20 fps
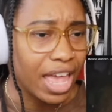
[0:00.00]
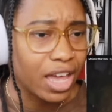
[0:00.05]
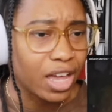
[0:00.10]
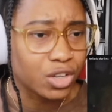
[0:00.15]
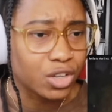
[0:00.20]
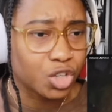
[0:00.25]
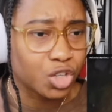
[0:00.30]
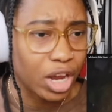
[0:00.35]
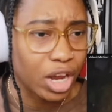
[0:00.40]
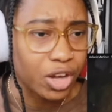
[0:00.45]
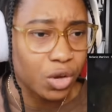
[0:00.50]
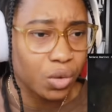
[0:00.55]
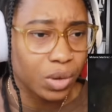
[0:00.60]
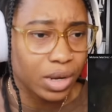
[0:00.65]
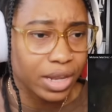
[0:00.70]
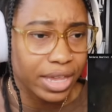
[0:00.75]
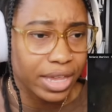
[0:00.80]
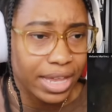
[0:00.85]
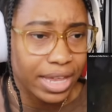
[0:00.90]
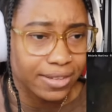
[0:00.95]

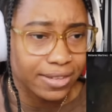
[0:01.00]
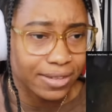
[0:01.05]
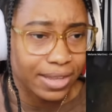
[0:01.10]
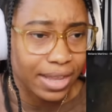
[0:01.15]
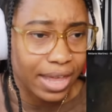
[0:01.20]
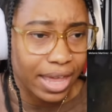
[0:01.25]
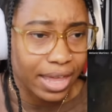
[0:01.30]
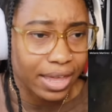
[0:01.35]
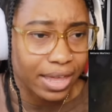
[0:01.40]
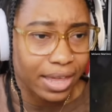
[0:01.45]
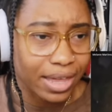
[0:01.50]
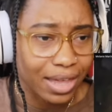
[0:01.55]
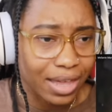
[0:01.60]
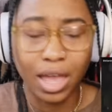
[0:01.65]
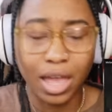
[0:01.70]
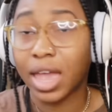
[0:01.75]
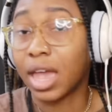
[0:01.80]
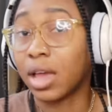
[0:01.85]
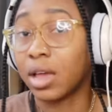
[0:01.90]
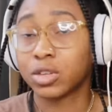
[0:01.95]
Genuinely, it's like
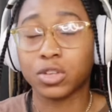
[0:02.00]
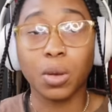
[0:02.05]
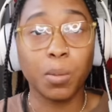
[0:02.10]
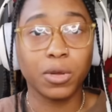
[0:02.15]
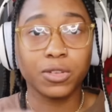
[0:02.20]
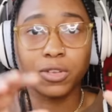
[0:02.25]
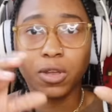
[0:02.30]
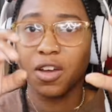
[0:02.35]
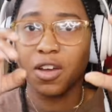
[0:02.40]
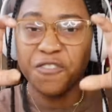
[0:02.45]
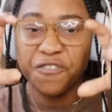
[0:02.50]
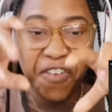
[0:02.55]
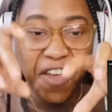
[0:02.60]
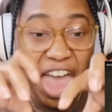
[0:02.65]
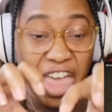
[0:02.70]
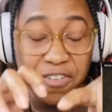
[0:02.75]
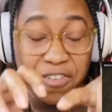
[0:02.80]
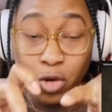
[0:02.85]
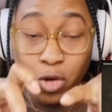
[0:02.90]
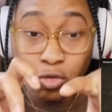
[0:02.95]
someone's gonna,
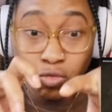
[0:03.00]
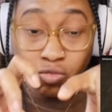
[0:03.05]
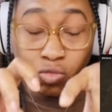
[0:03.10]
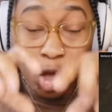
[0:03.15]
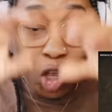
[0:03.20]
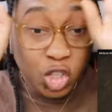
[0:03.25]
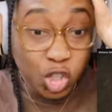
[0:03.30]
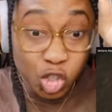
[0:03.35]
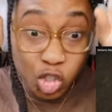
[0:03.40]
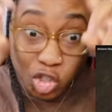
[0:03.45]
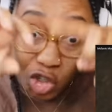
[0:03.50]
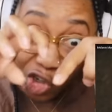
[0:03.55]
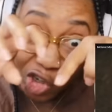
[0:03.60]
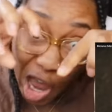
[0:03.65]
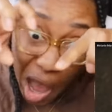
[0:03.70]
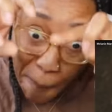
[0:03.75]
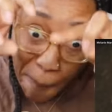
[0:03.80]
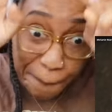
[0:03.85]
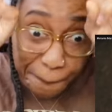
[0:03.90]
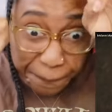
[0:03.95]
Favor, stop
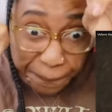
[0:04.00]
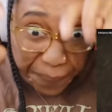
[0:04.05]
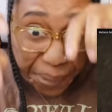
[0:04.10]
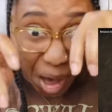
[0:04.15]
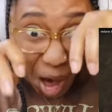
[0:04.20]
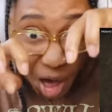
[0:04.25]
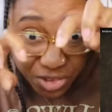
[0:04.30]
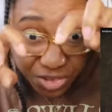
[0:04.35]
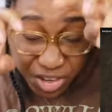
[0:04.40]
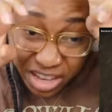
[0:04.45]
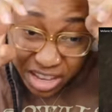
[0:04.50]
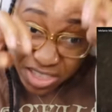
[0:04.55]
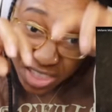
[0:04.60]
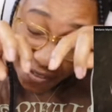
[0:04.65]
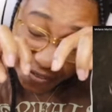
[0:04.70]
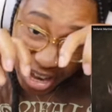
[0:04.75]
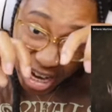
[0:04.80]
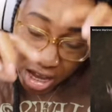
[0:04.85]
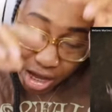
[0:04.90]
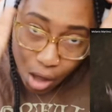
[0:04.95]
pausing the
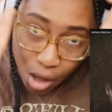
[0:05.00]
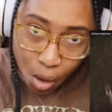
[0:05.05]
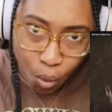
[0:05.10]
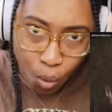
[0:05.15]
video.